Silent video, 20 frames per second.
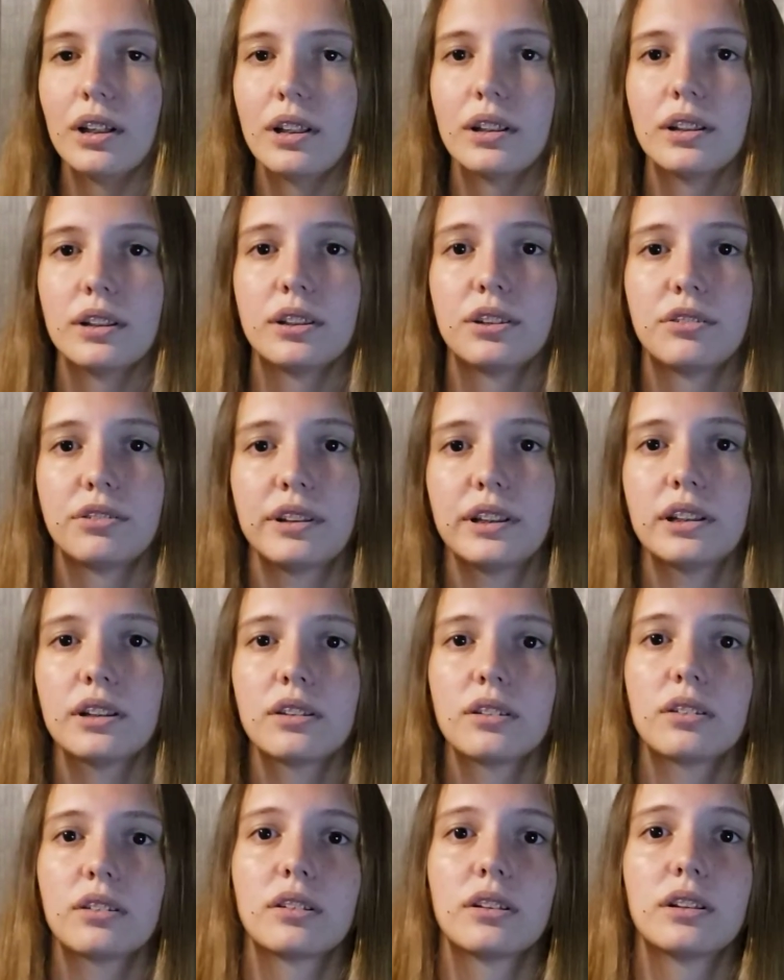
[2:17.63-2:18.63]
The
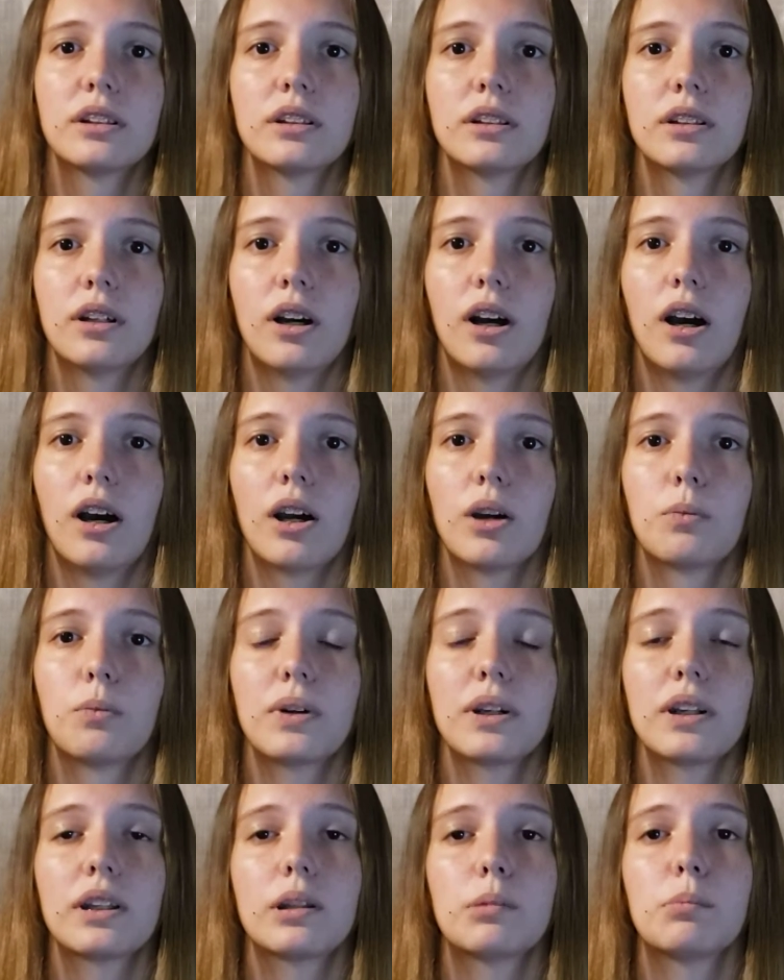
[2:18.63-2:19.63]
strings are
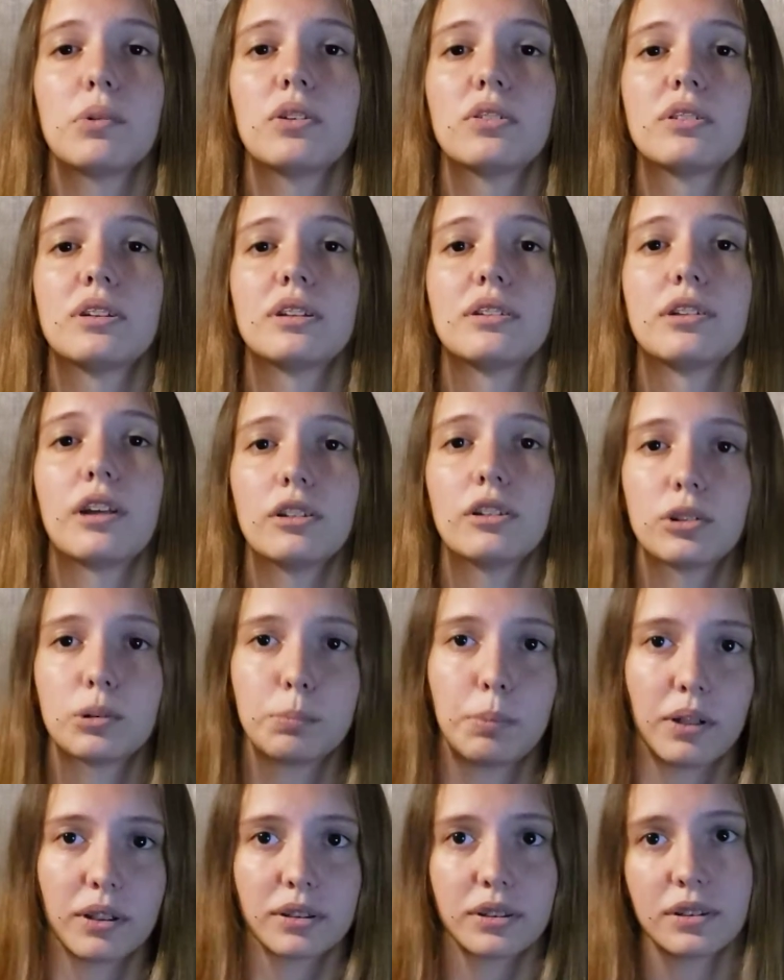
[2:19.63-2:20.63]
one of the most essential
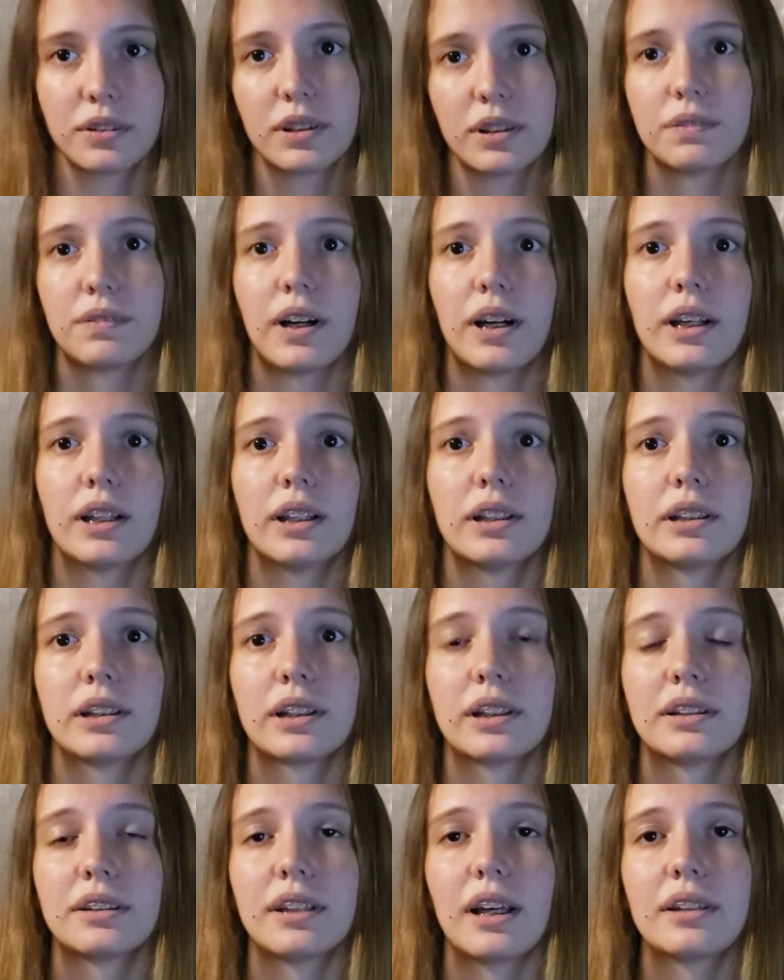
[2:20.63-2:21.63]
parts of the violin
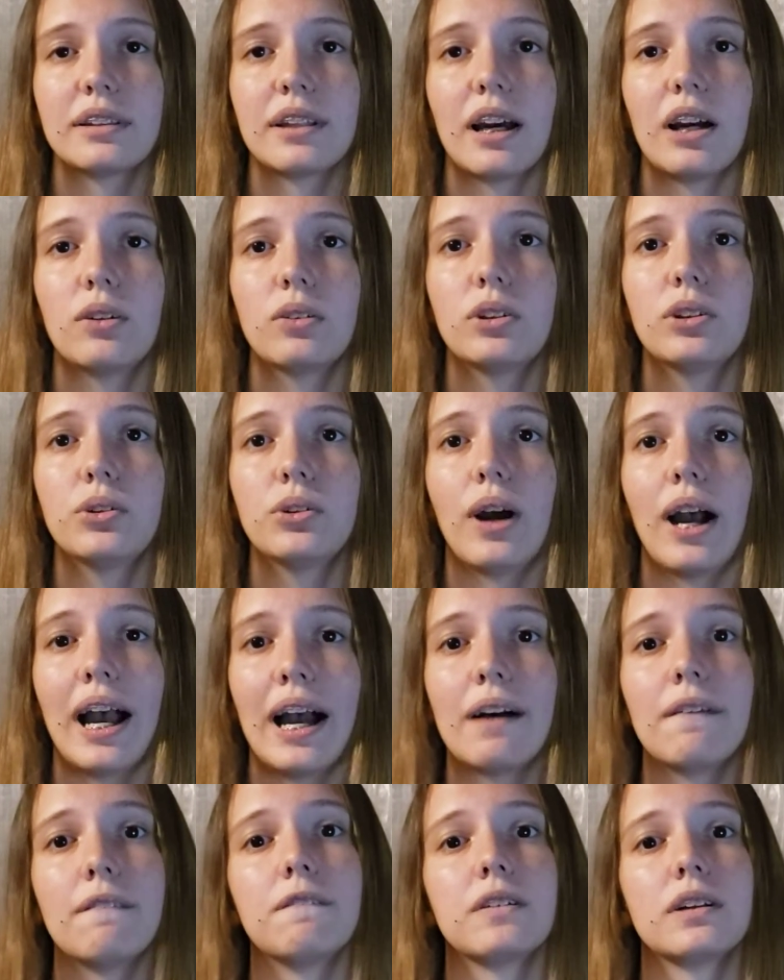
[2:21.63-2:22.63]
because that's how you
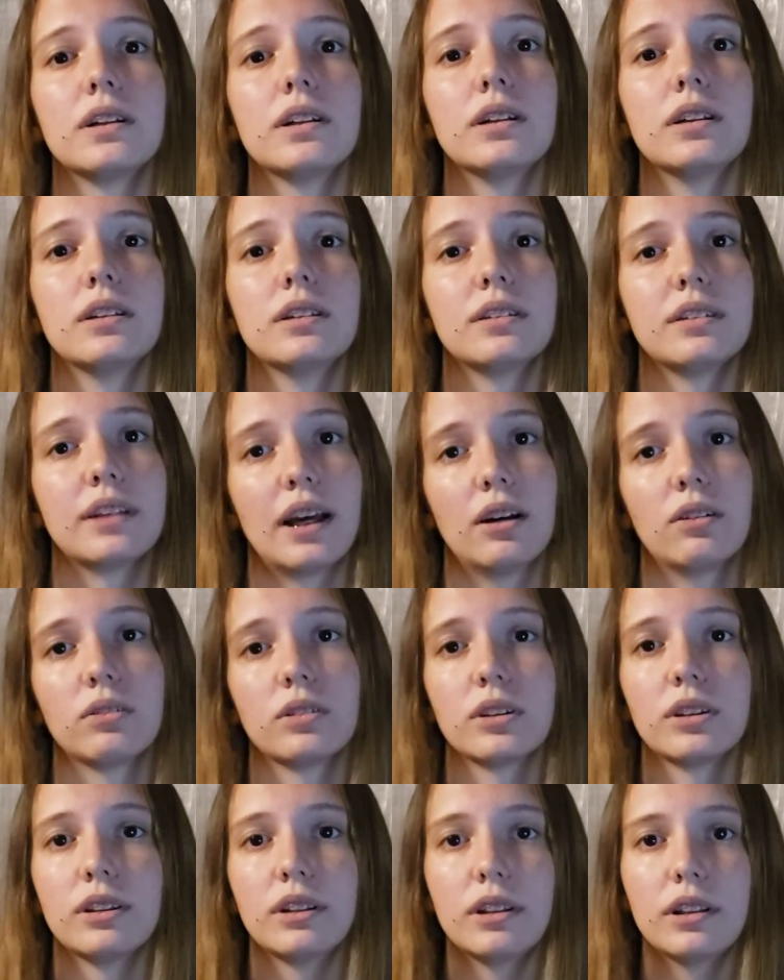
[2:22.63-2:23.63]
have sound.
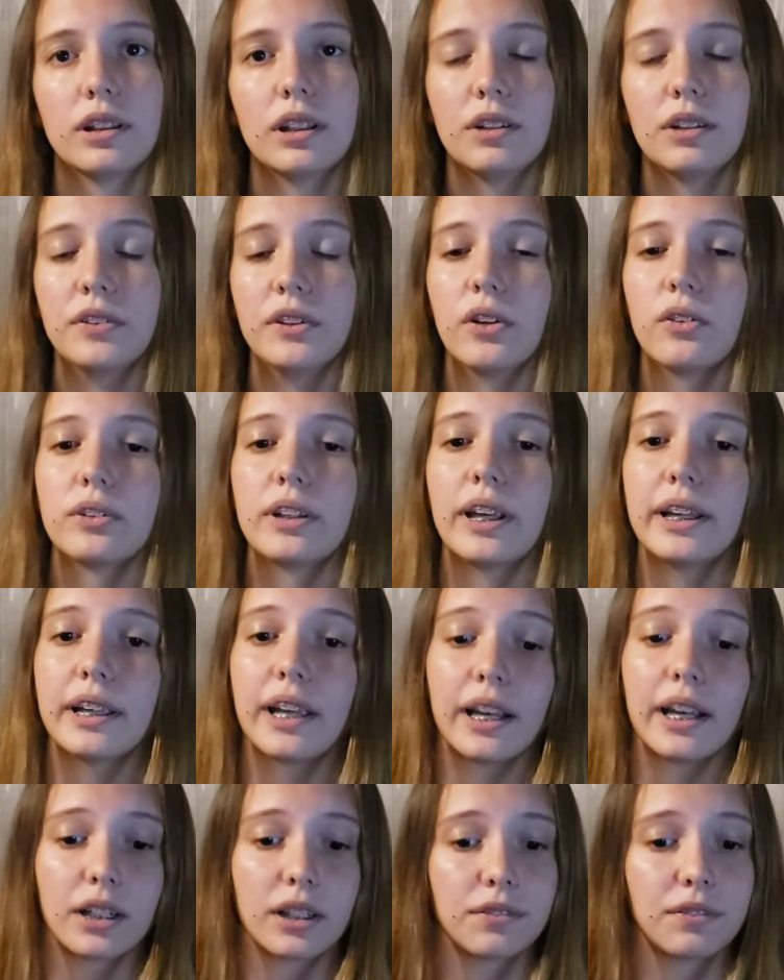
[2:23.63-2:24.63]
If you don't take
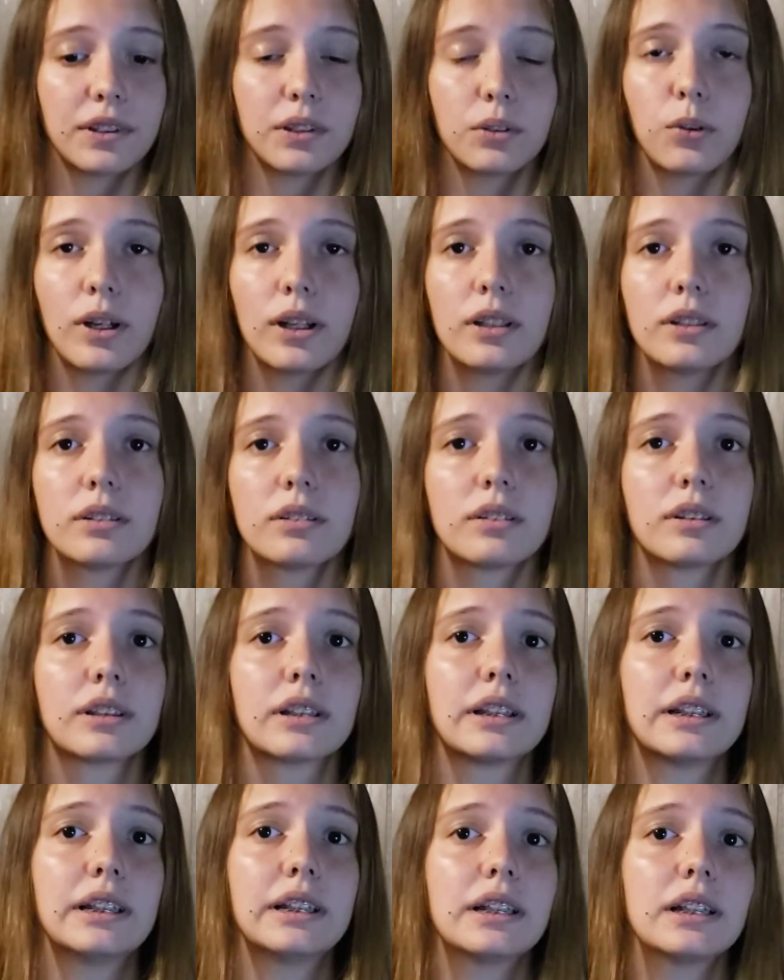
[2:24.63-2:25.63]
care of it well and
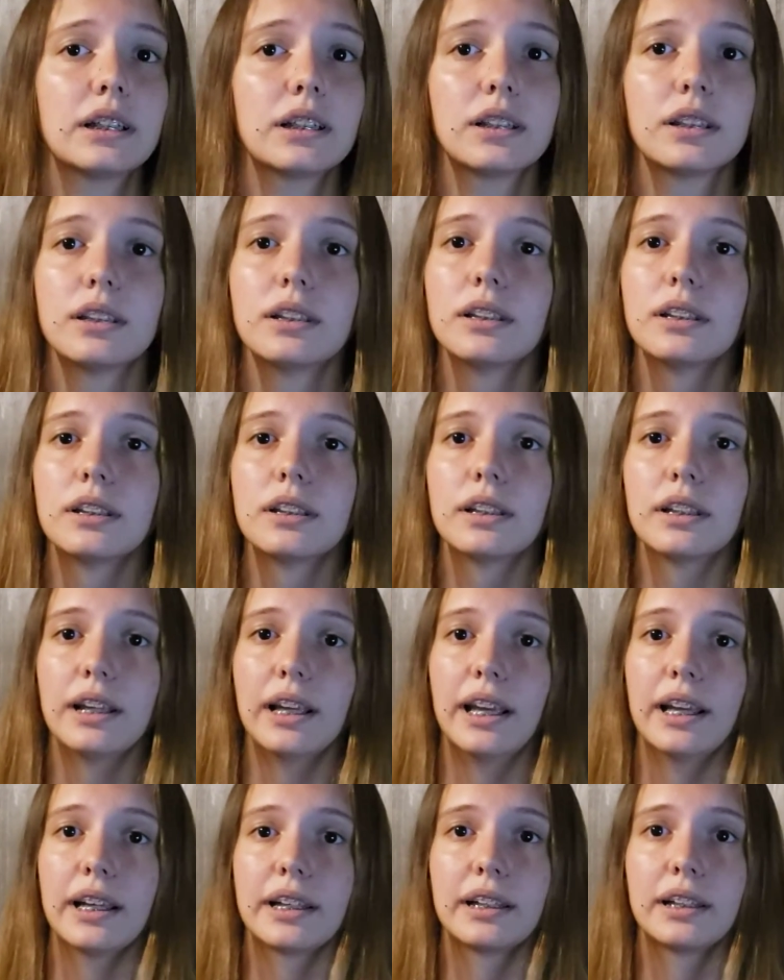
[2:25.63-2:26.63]
clean it,
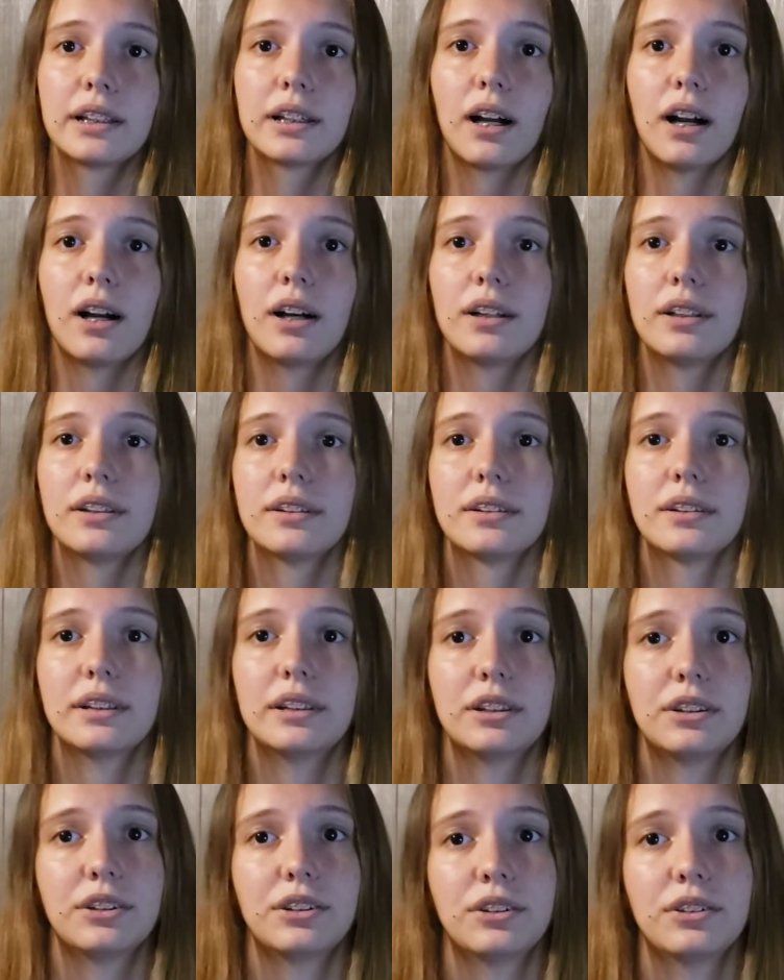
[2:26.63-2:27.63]
it can cause
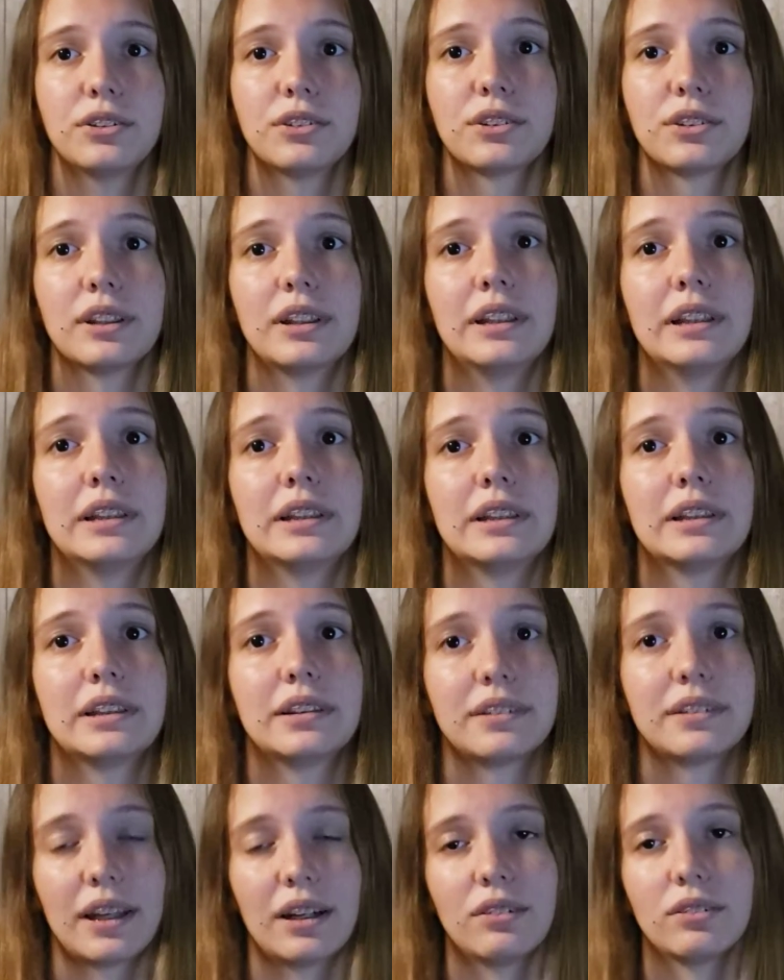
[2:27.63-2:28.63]
issues in the
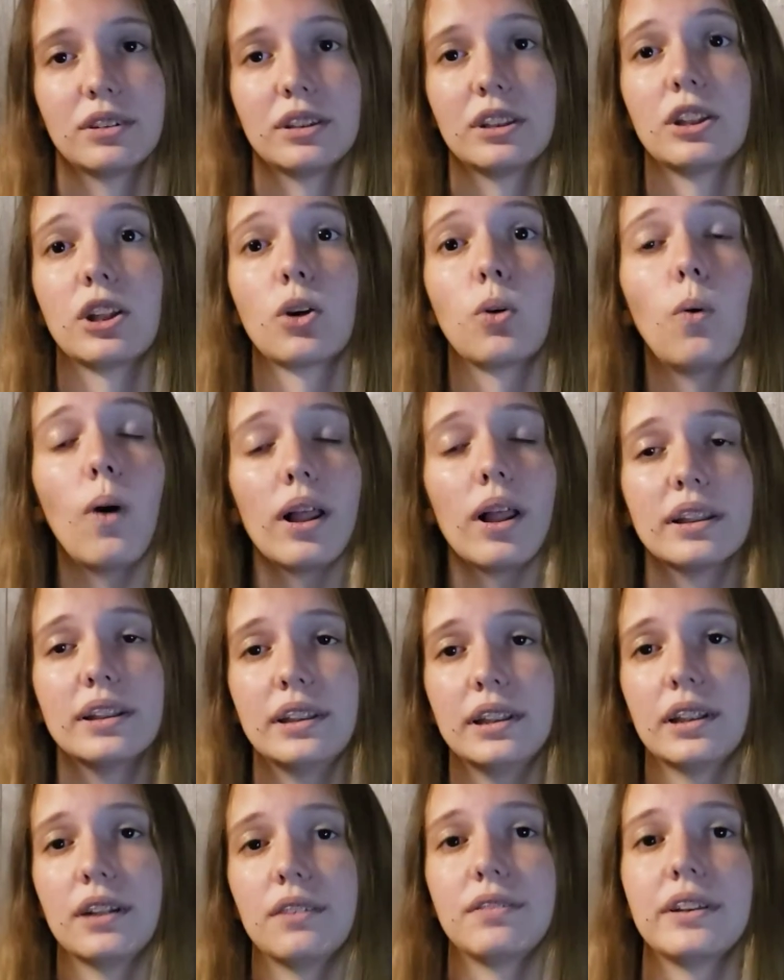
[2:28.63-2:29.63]
sound and the
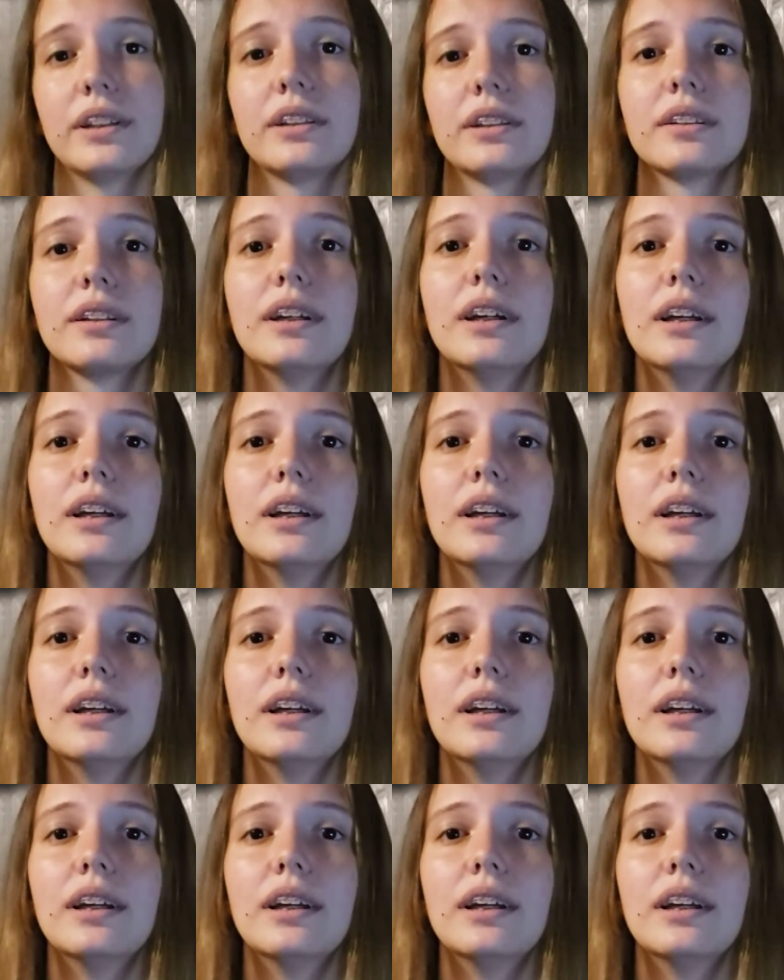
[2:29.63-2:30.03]
quality of it.